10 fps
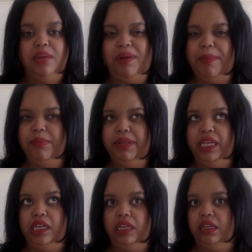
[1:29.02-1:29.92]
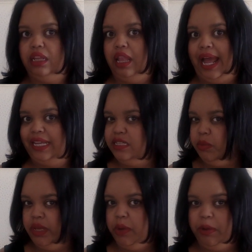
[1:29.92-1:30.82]
probably
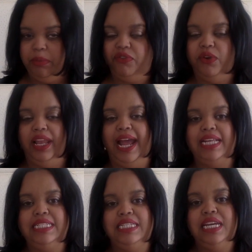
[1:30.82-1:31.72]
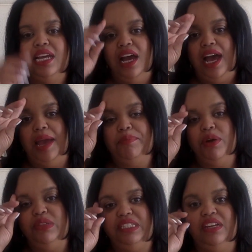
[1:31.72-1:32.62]
last week before last, I
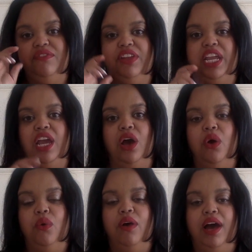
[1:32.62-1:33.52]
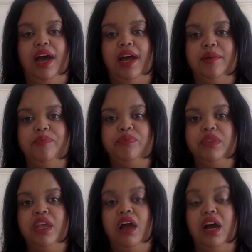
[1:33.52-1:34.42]
posted a video on
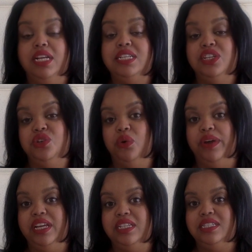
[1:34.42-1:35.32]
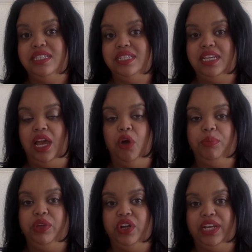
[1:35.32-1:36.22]
essential oils to
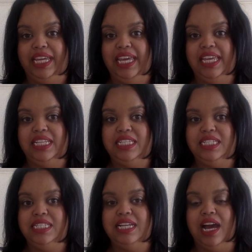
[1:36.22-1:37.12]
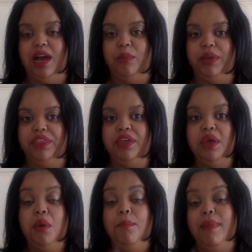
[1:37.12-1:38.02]
help your kids with
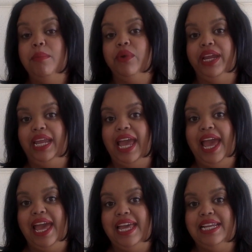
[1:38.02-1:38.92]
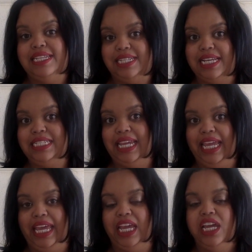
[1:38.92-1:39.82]
memory and test
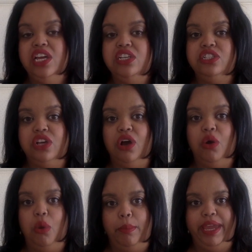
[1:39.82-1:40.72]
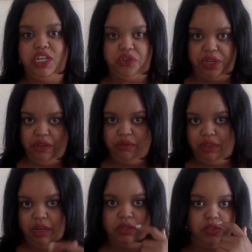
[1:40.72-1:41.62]
taking. So make sure
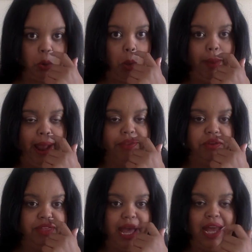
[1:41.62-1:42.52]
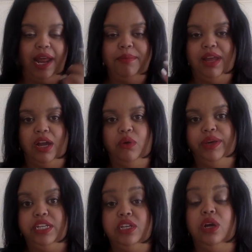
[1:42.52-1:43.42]
you scroll back through that. I'm not
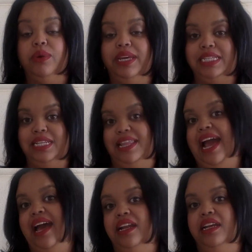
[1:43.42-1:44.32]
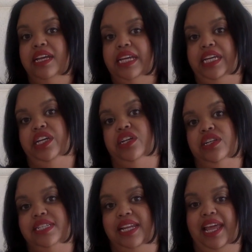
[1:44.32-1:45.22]
going to go into that
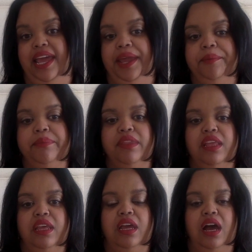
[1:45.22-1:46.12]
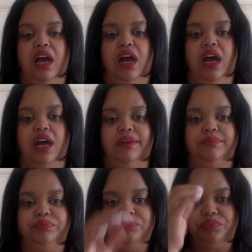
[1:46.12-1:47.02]
here today.
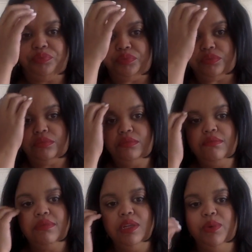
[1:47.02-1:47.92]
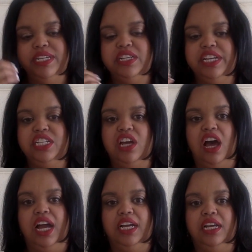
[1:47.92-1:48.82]
We're just going to
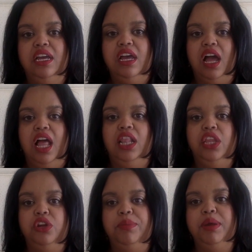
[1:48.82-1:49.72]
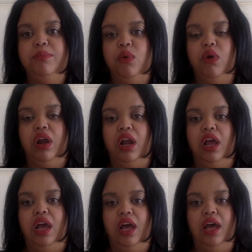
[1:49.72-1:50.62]
talk a little bit more
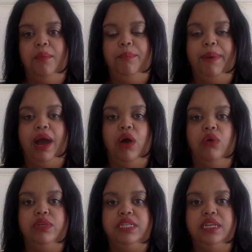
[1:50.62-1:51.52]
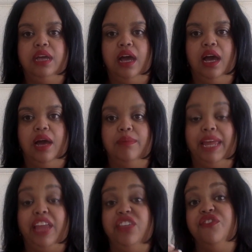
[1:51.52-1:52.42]
about
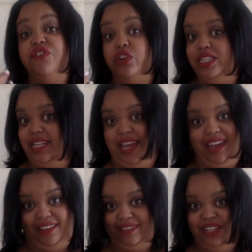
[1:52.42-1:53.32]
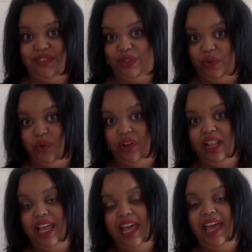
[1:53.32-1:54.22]
like the first day of
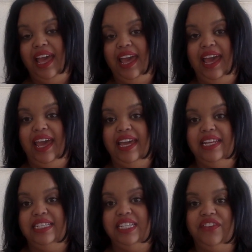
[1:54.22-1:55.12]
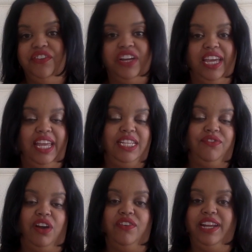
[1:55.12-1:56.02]
school. And if your kids
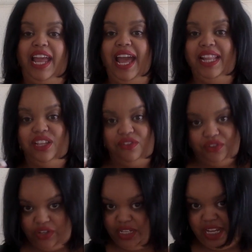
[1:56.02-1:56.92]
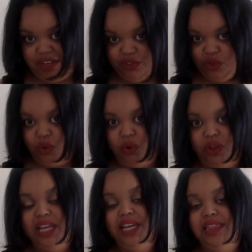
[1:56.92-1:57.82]
have already had their first day of
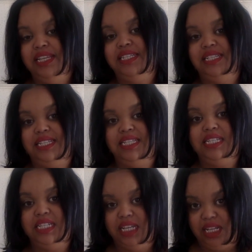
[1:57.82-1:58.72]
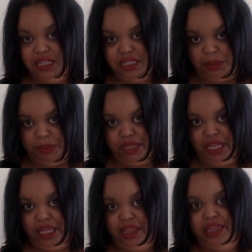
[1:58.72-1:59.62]
school, this is still something